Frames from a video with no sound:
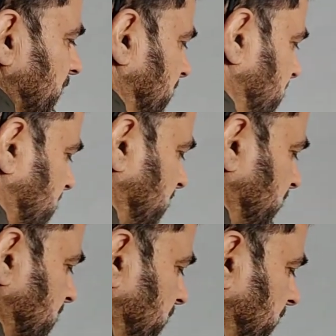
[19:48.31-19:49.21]
This
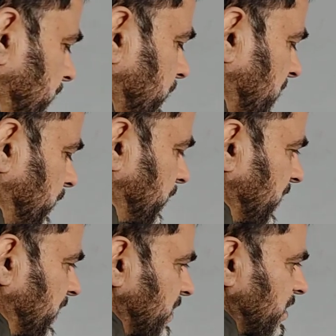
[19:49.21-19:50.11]
gives me
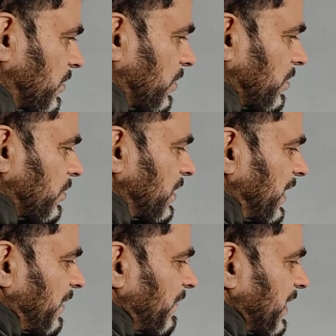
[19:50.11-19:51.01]
p is equal to,
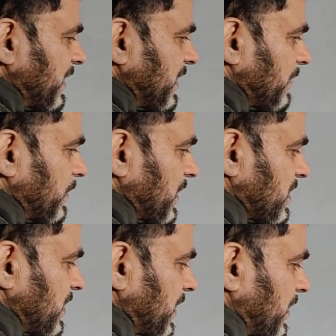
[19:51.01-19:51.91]
when I take
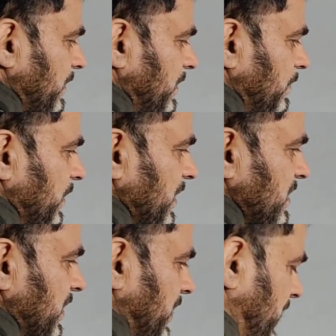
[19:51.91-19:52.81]
plus here,
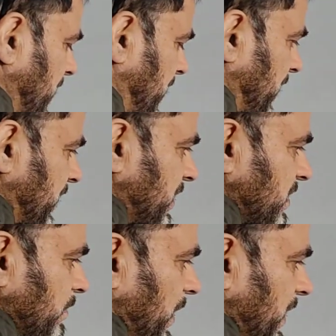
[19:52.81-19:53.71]
it
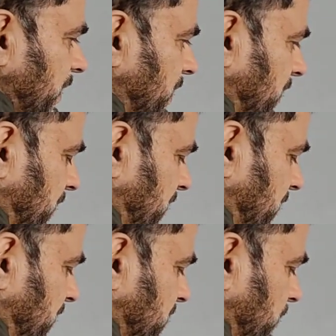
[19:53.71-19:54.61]
is my
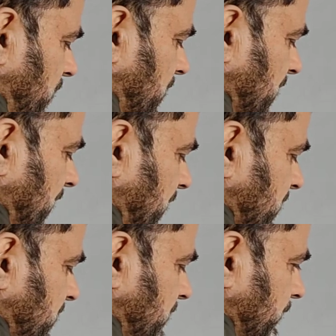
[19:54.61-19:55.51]
e raised power
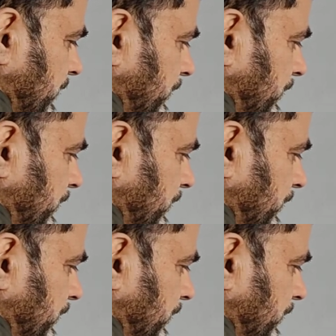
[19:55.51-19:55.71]
x.